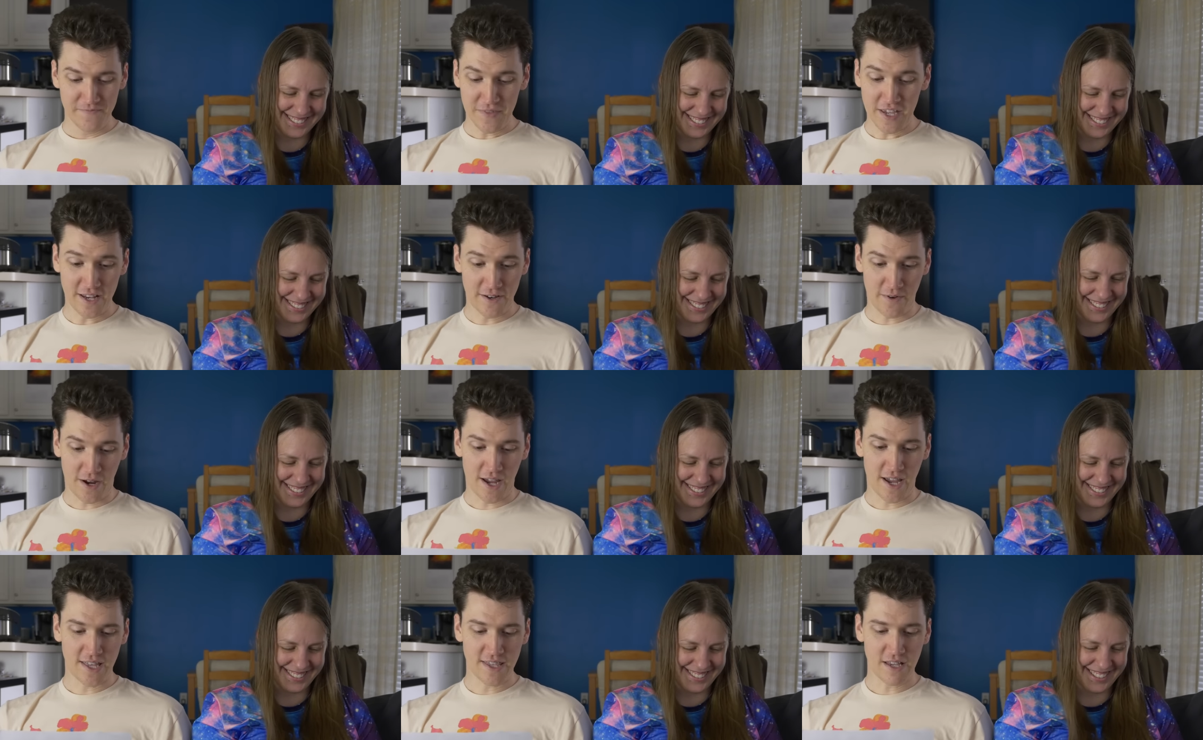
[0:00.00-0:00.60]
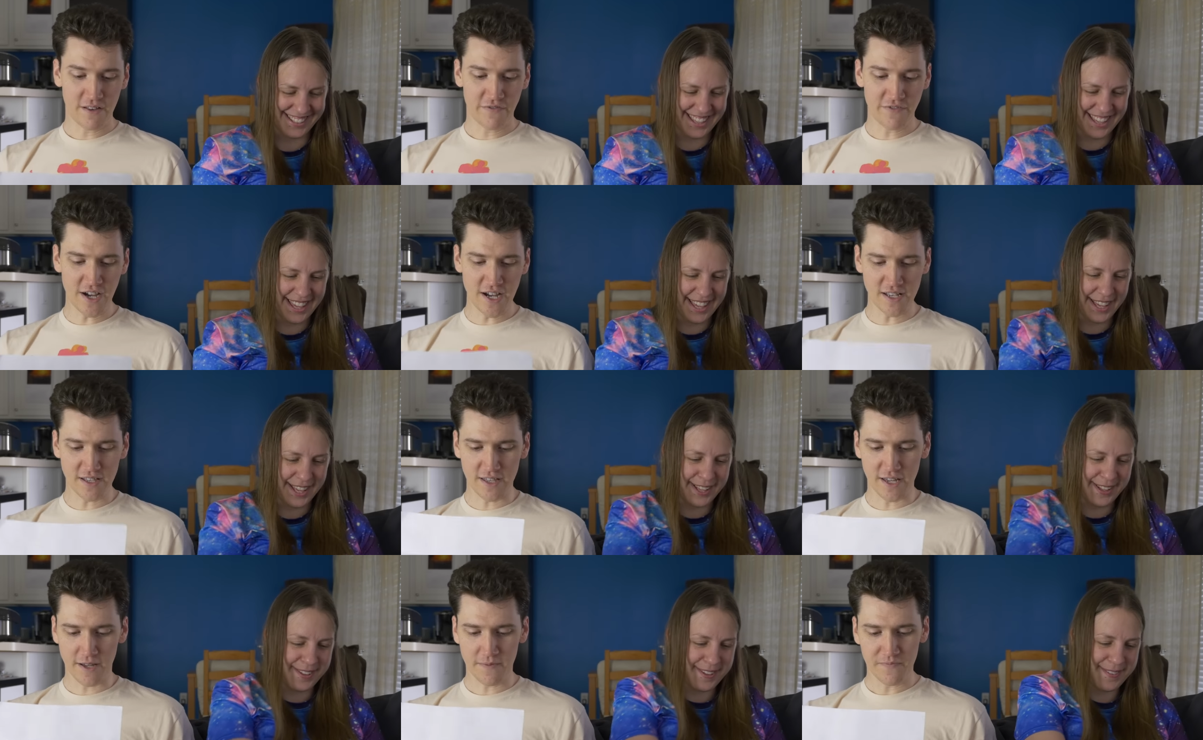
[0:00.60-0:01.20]
Speaker 1: Anyway, and then
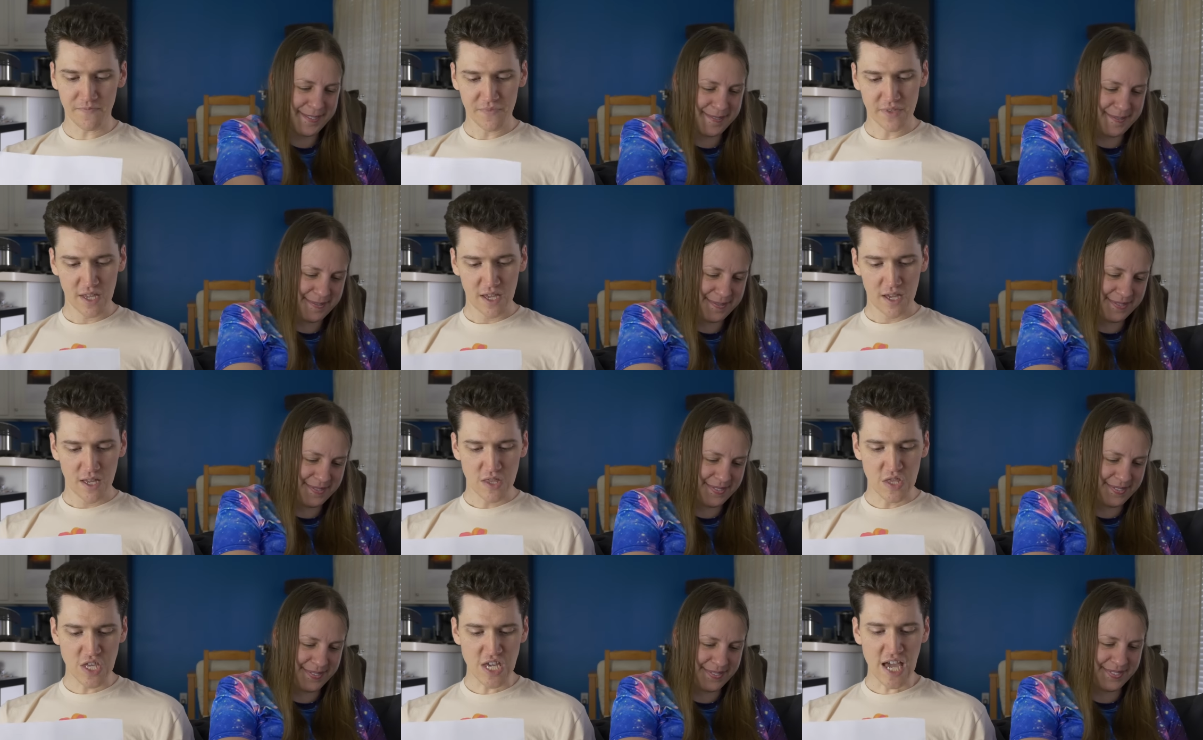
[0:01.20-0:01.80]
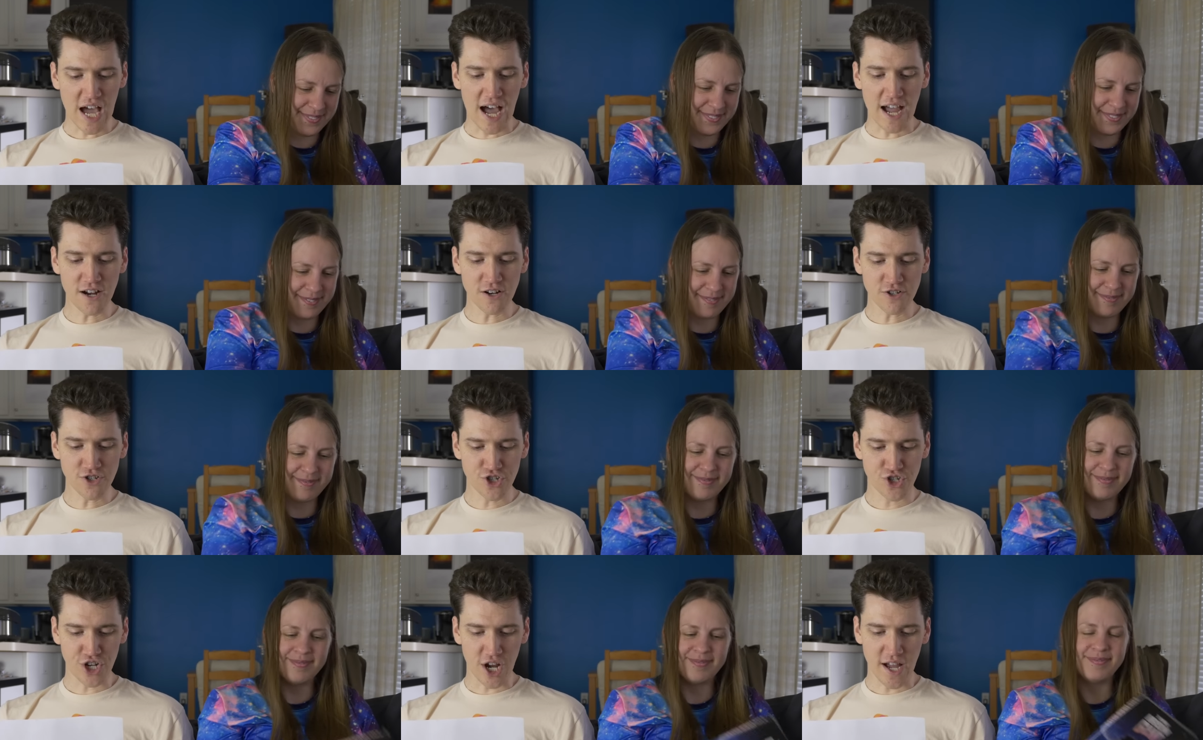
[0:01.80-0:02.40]
finally, The
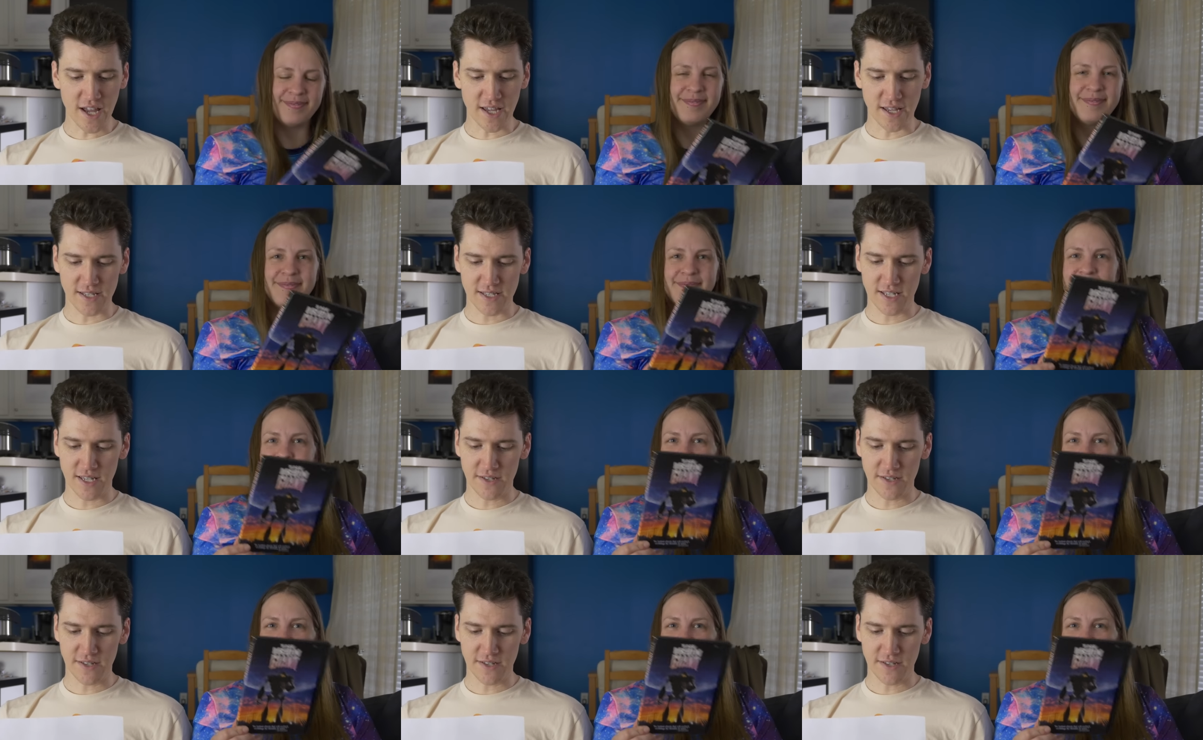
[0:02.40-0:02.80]
Iron Giant